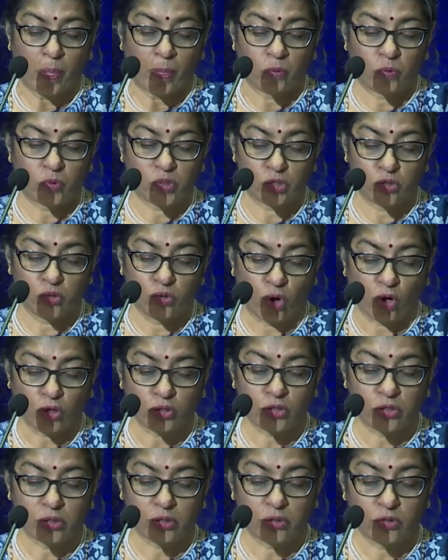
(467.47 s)
was
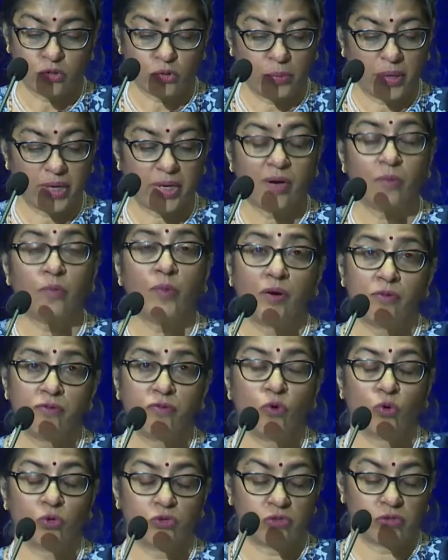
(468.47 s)
not to become a
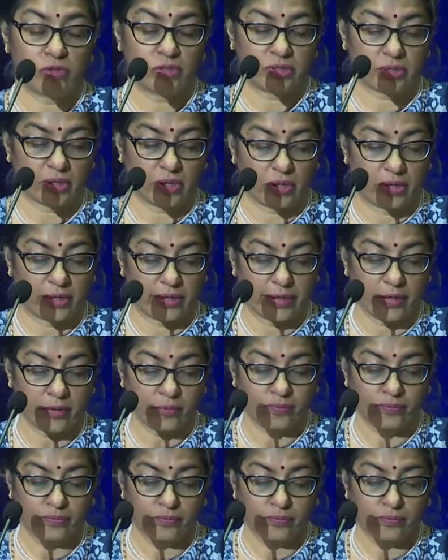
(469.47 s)
fortress India,